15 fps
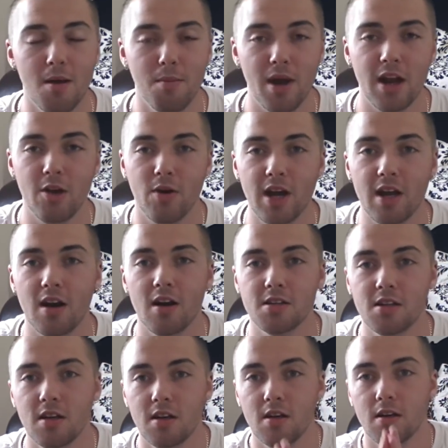But anyway
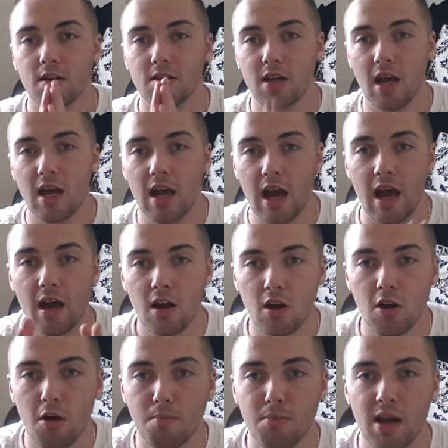guys, take care,
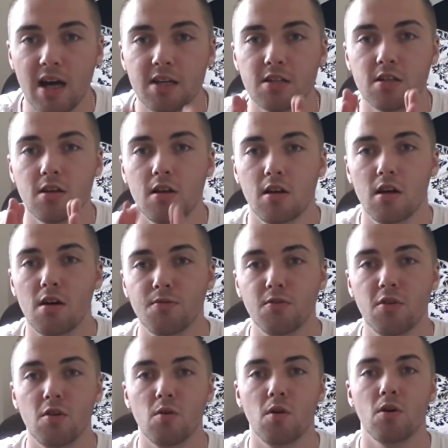God bless, love
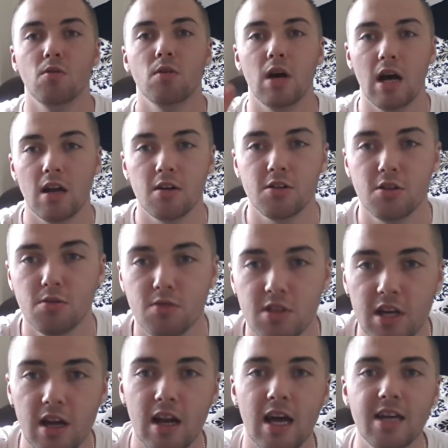to you all, and I shall
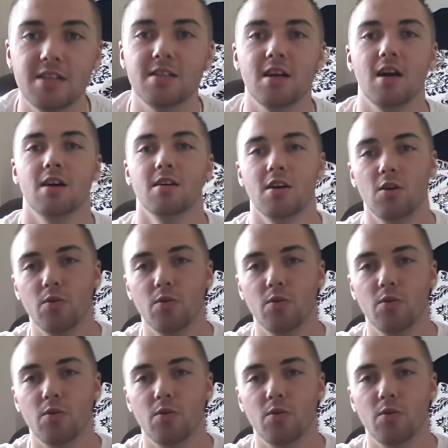see you later.